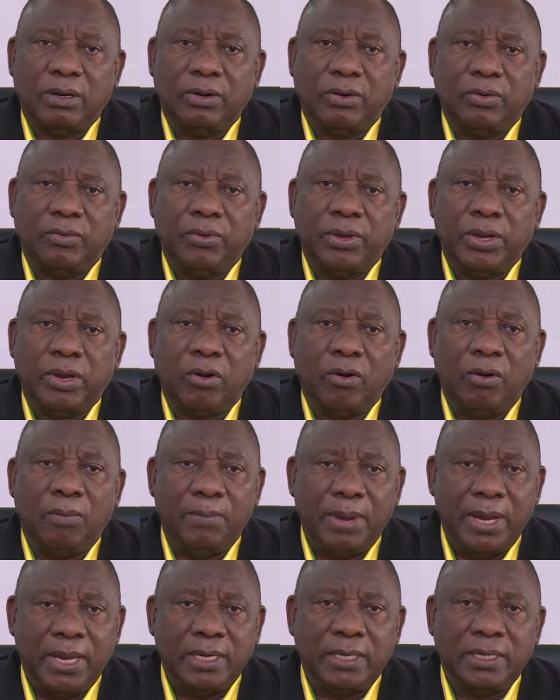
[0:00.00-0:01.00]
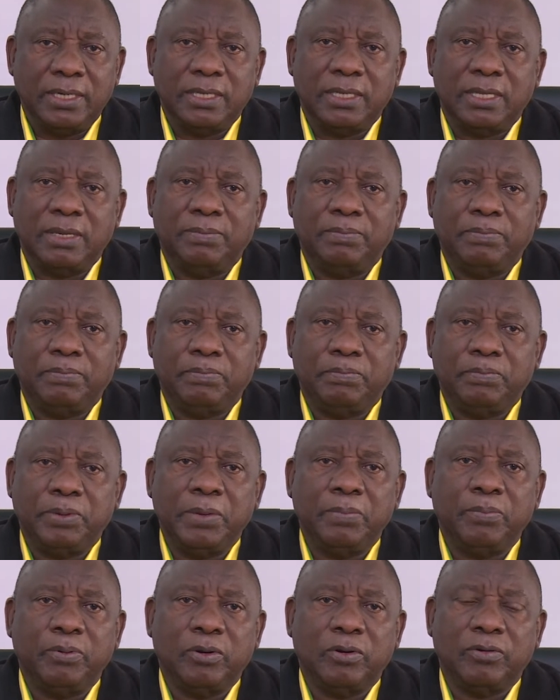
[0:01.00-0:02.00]
We commend the
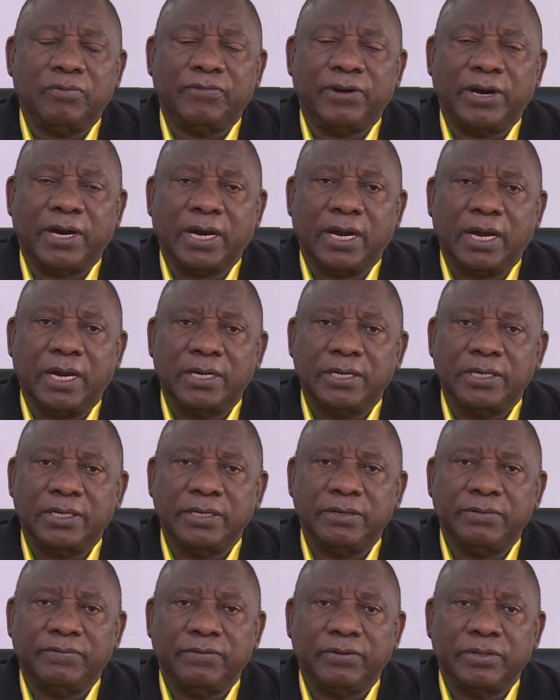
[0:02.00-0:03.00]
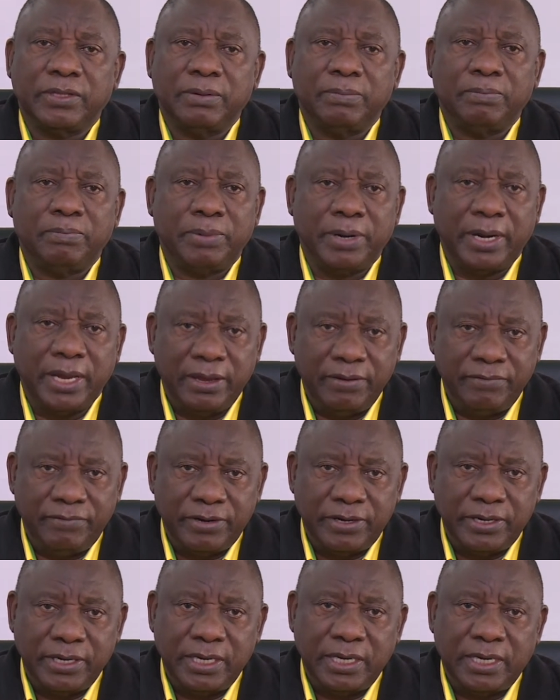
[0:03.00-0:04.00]
people of our country for the
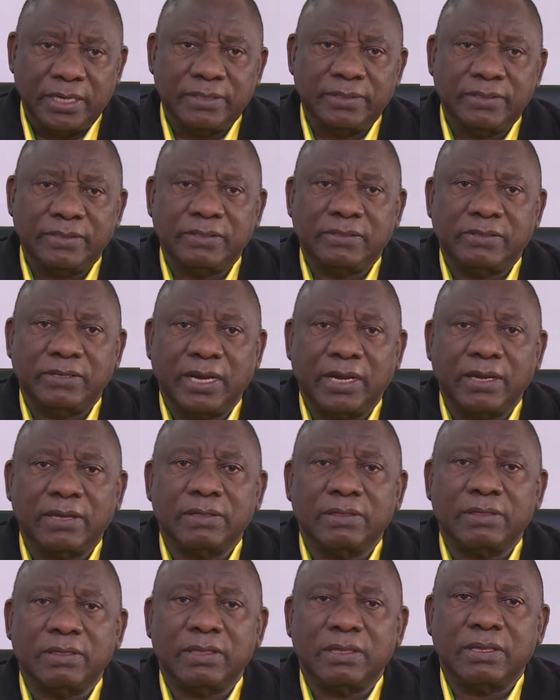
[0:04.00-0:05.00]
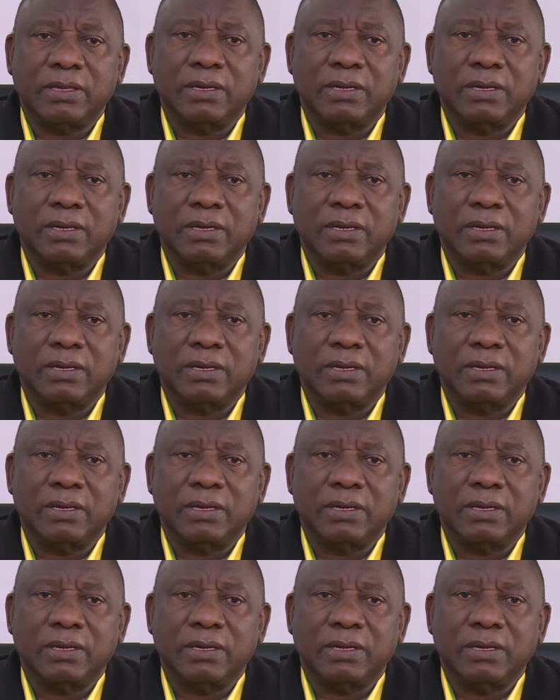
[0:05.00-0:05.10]
bravery and strength